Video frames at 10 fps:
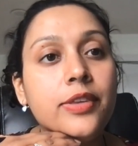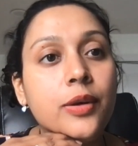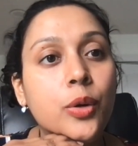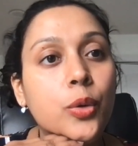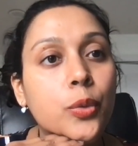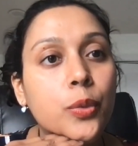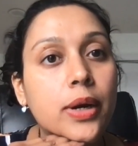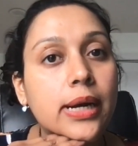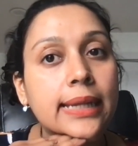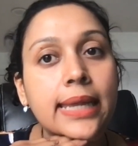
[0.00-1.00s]

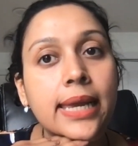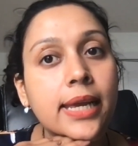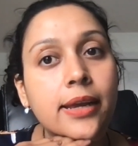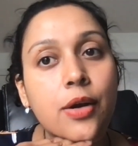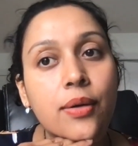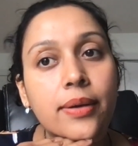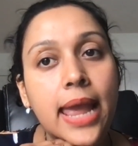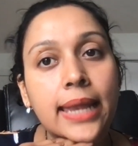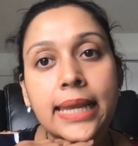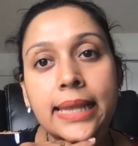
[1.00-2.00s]
So I think
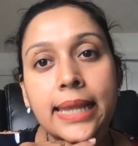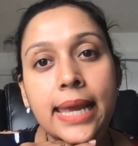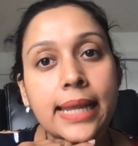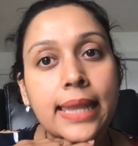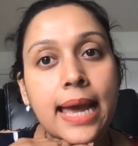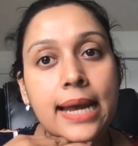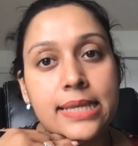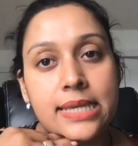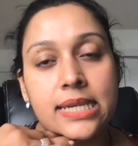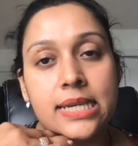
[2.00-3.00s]
anything
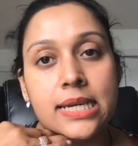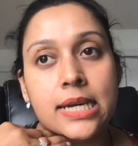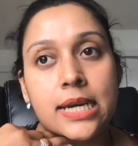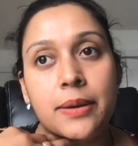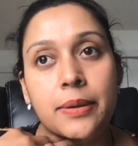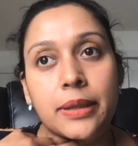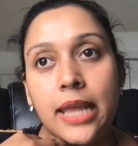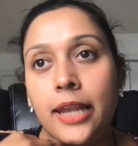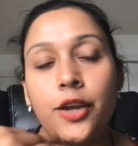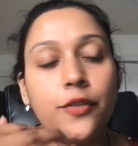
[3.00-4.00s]
that
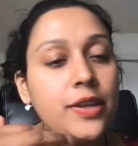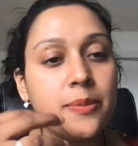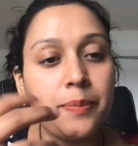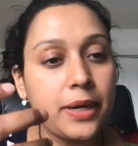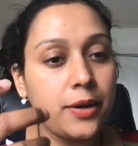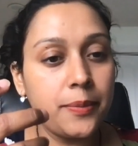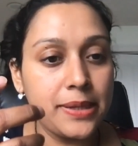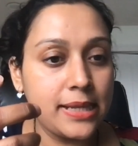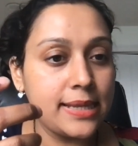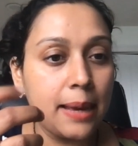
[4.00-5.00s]
any of these bigger
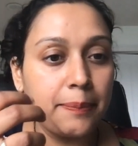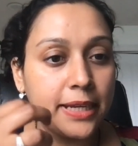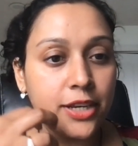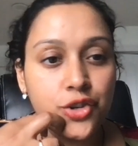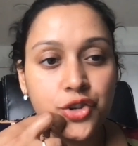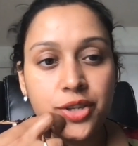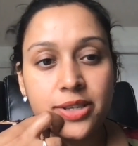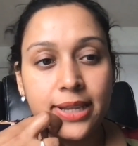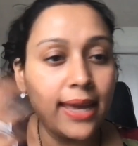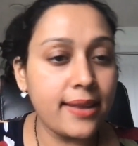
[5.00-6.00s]
business
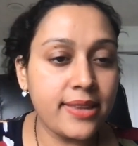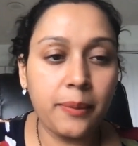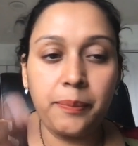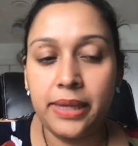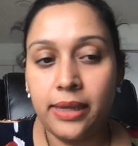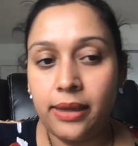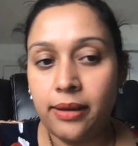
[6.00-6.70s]
applications like SAP